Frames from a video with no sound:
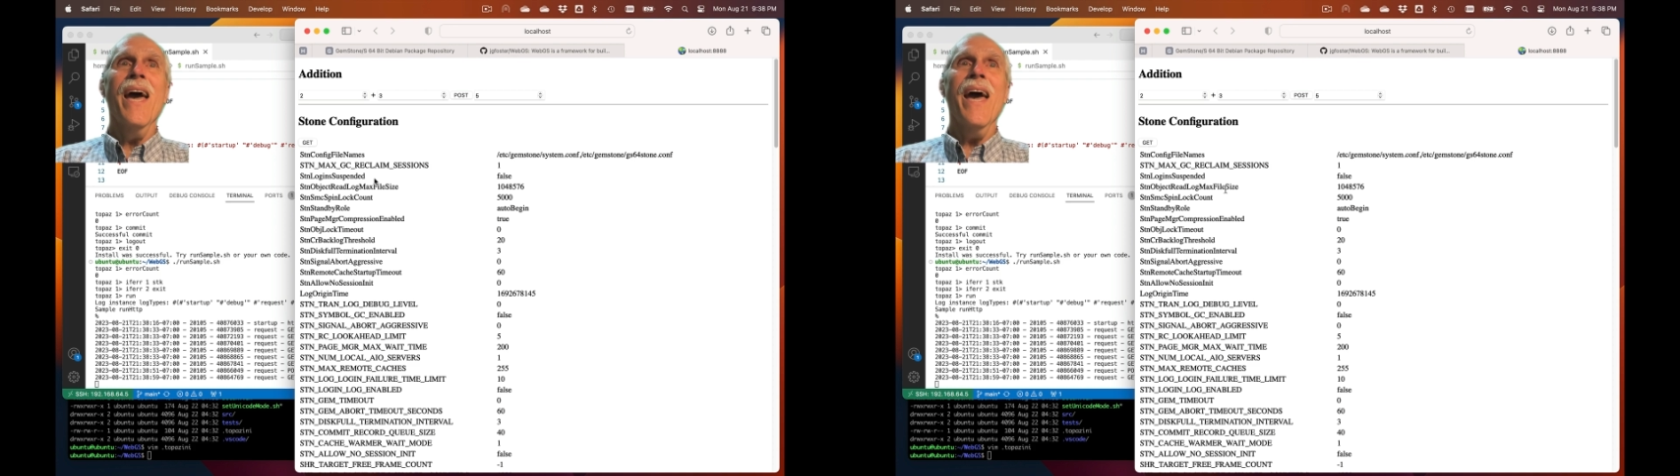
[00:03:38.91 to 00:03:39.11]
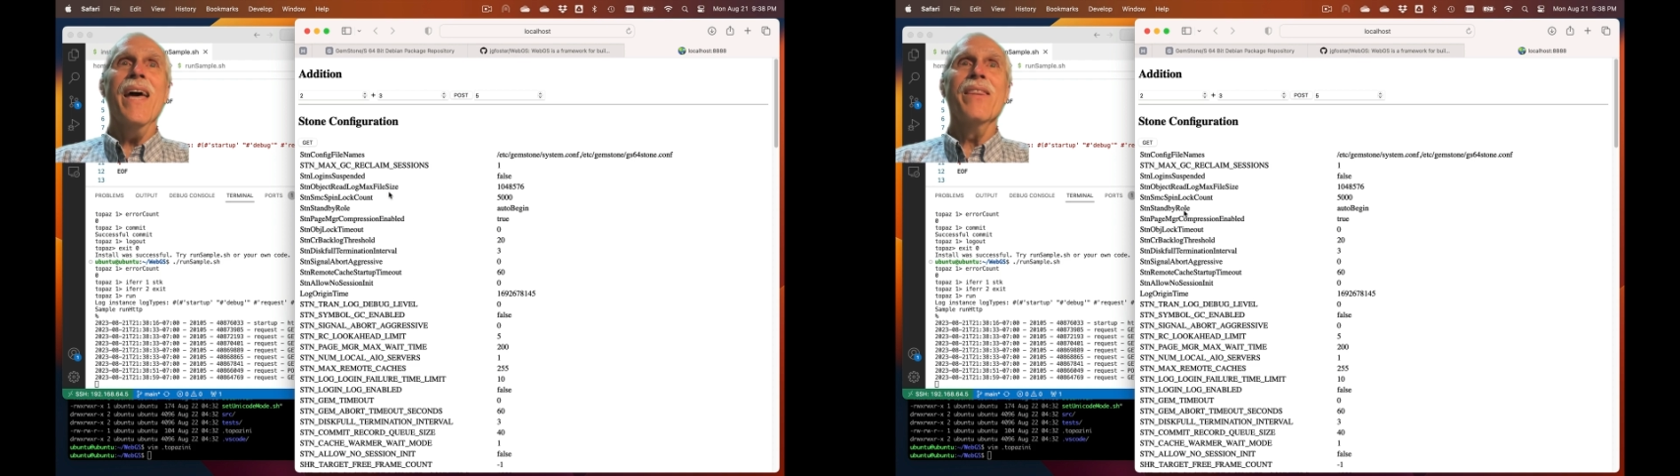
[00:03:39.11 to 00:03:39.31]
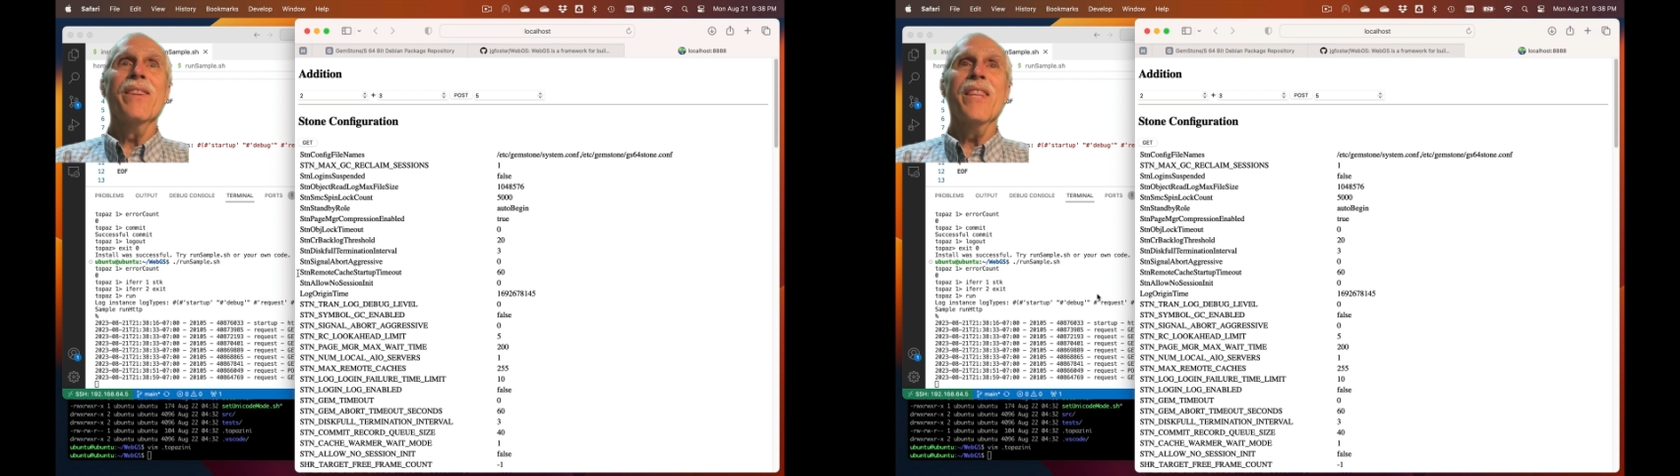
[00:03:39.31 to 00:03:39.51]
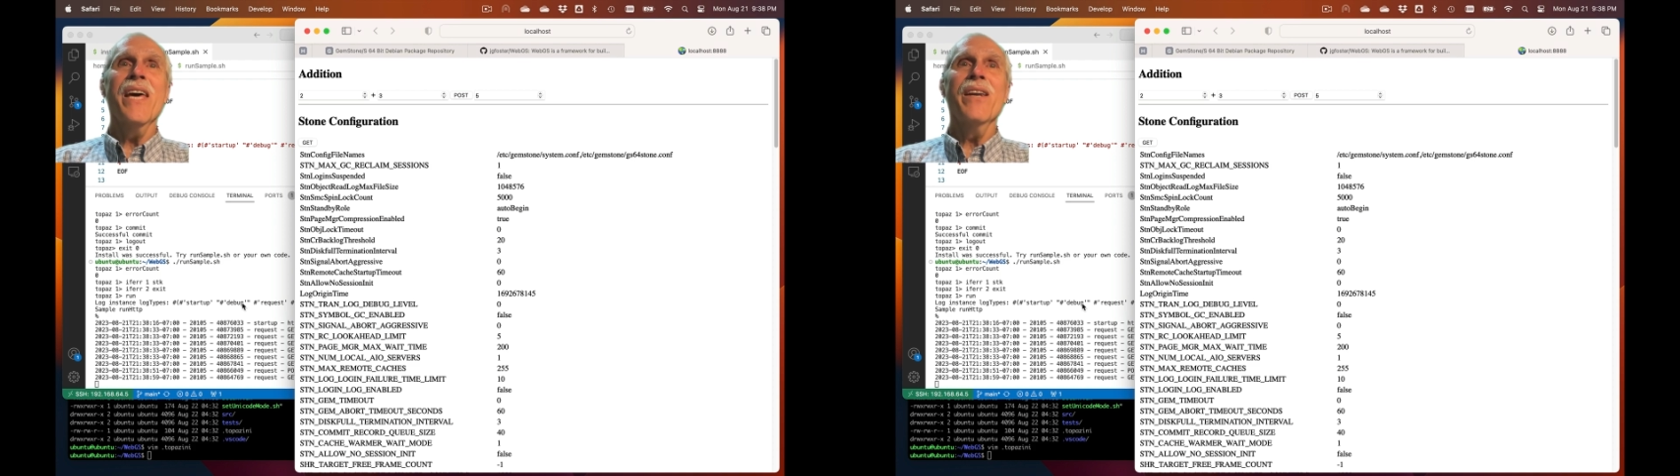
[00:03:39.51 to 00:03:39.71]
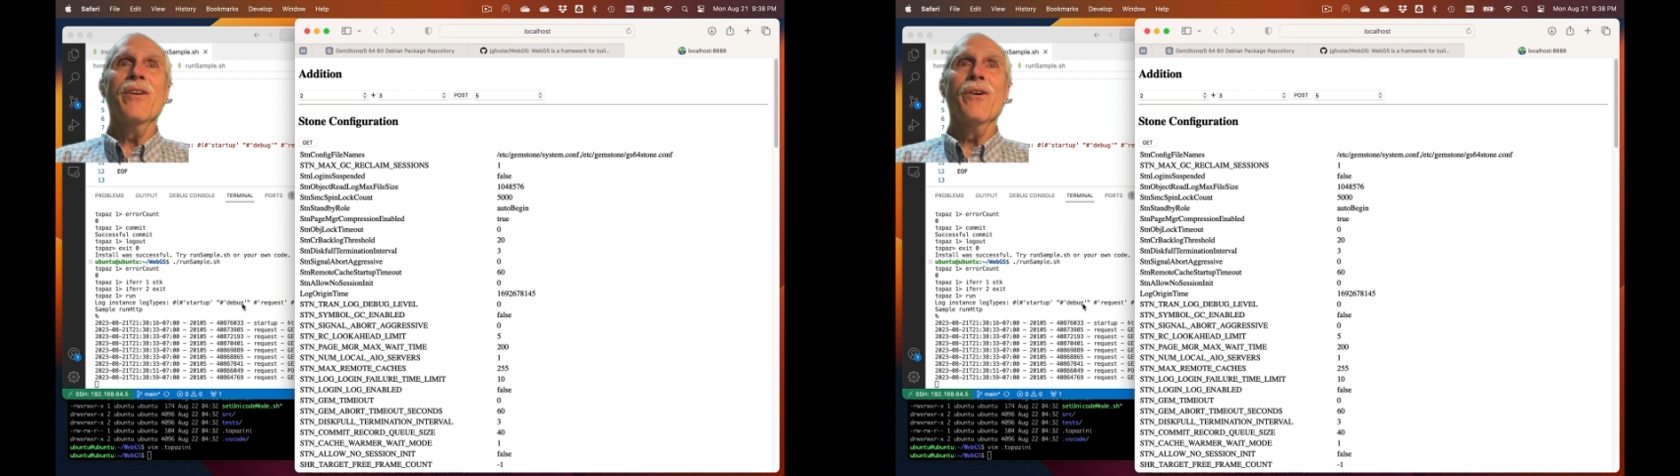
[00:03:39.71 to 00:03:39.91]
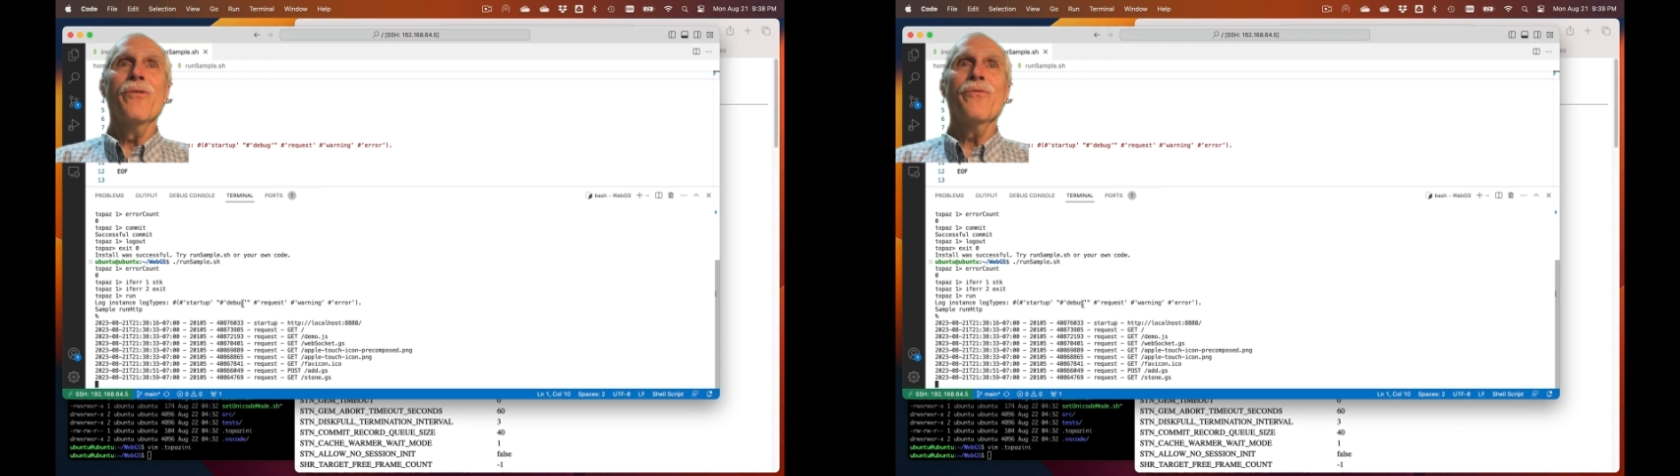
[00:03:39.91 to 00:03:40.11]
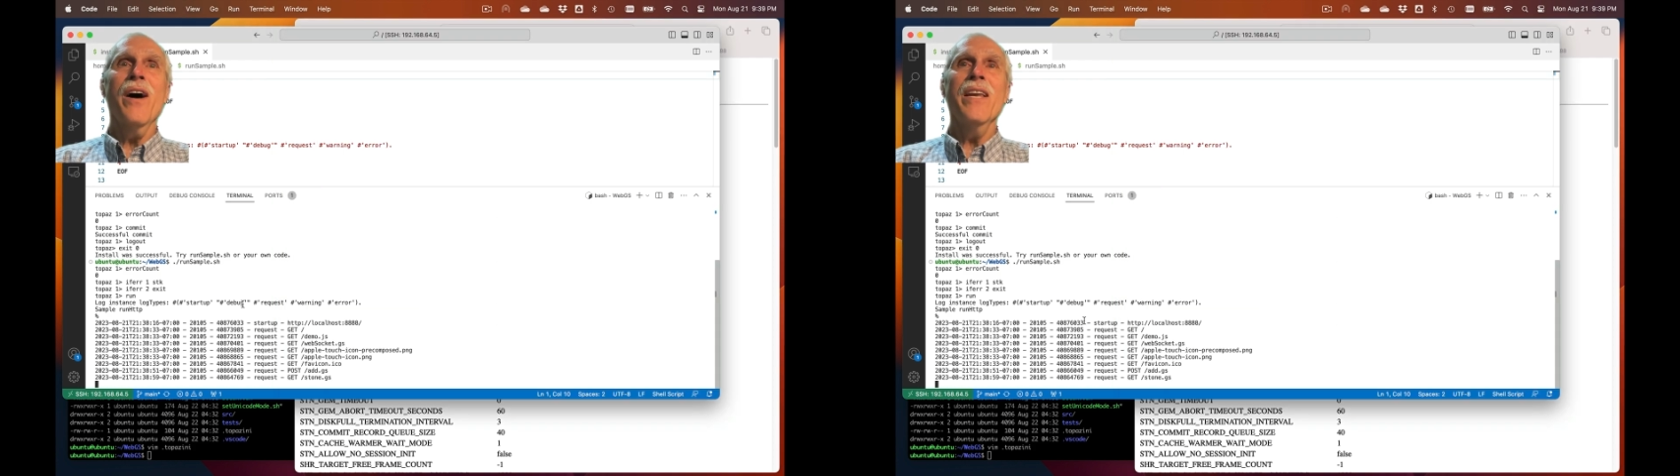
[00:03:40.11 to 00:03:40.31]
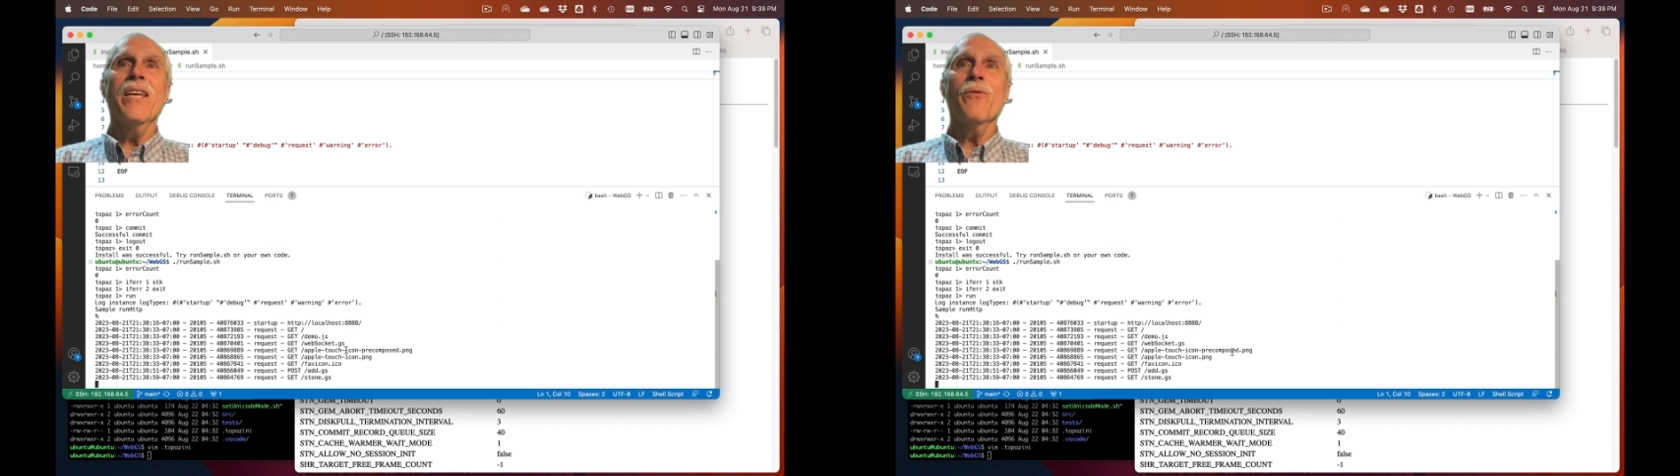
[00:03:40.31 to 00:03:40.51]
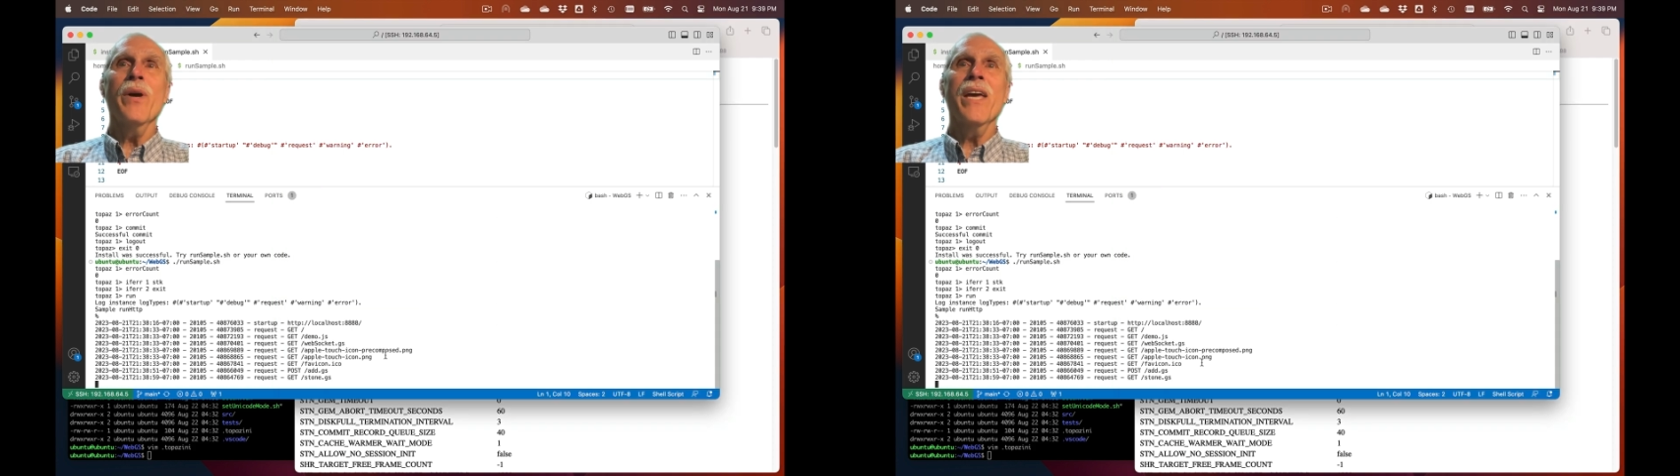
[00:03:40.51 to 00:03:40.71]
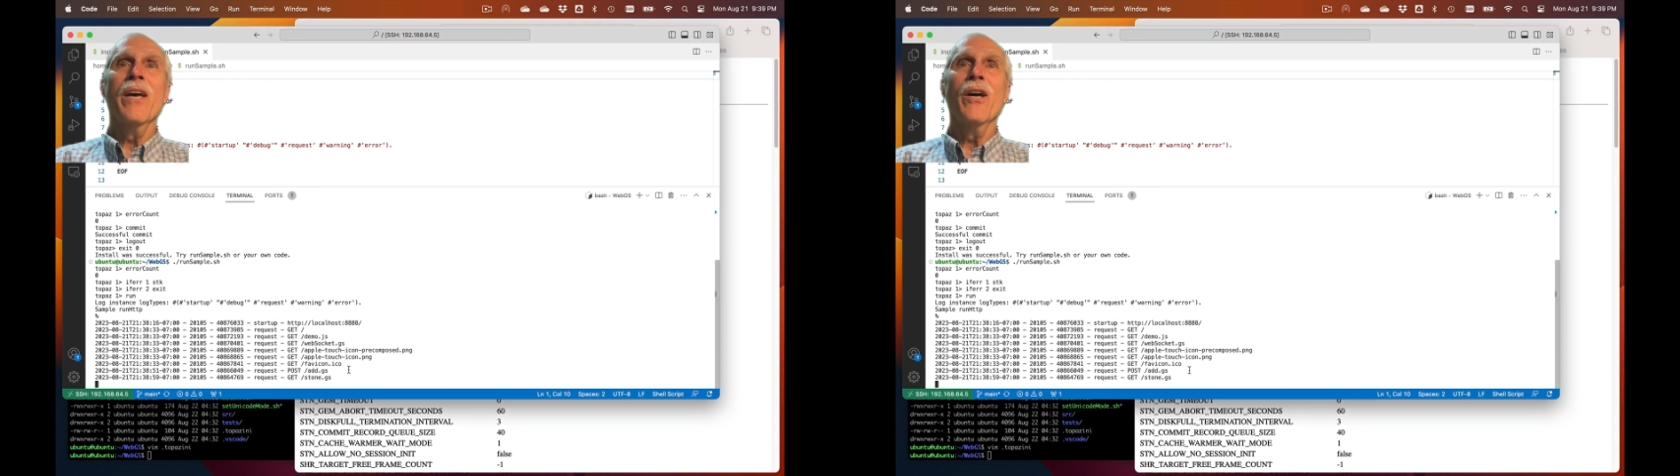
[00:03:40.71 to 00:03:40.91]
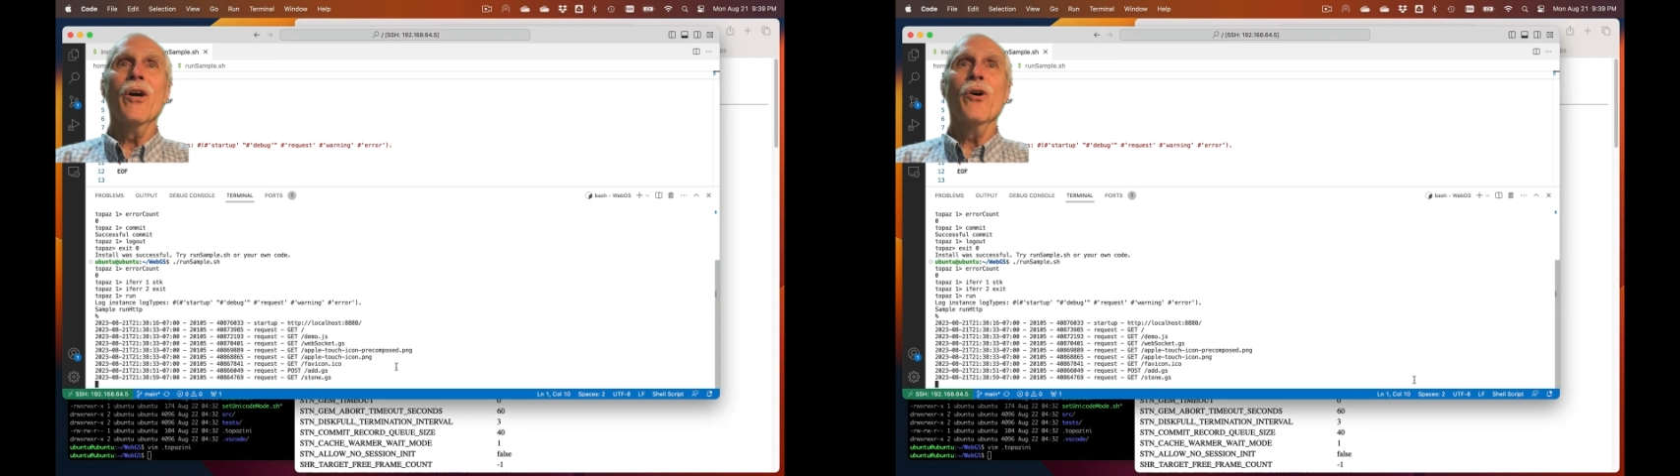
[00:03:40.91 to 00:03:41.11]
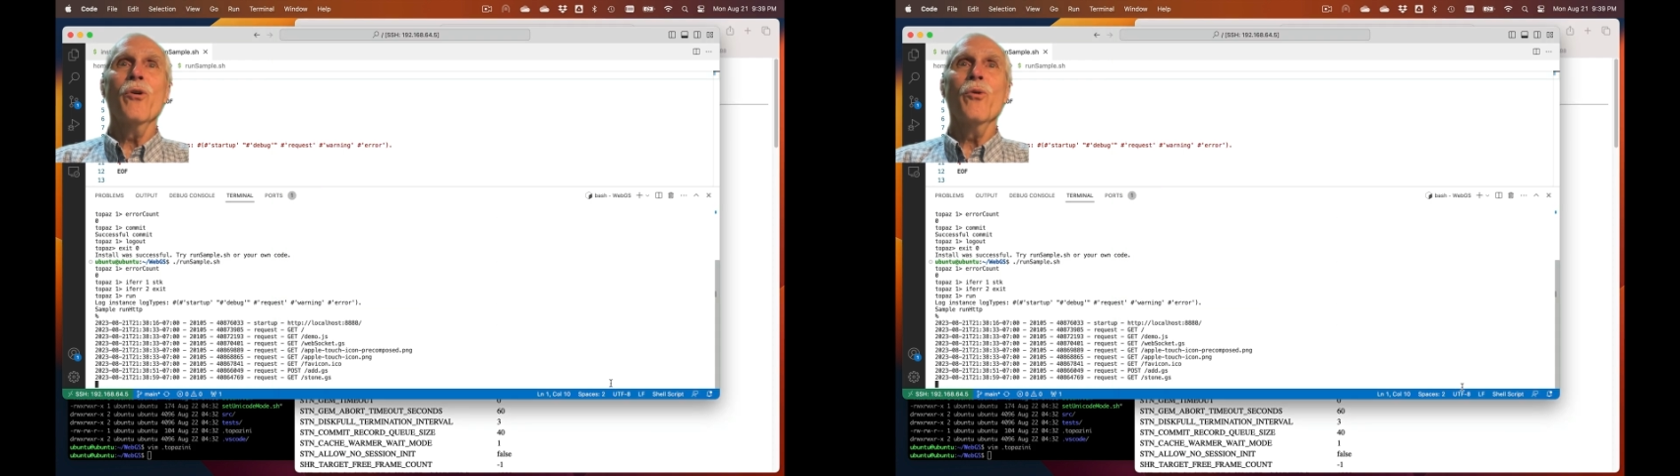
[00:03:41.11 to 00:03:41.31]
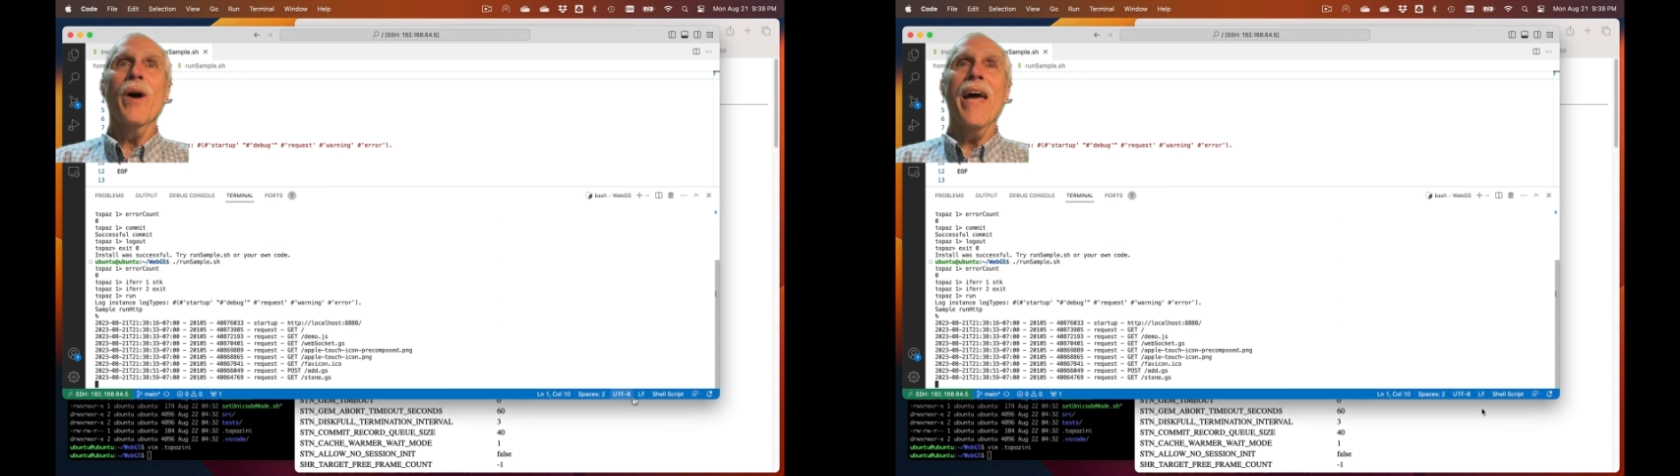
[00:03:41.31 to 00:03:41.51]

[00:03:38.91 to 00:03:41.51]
and then finally we can go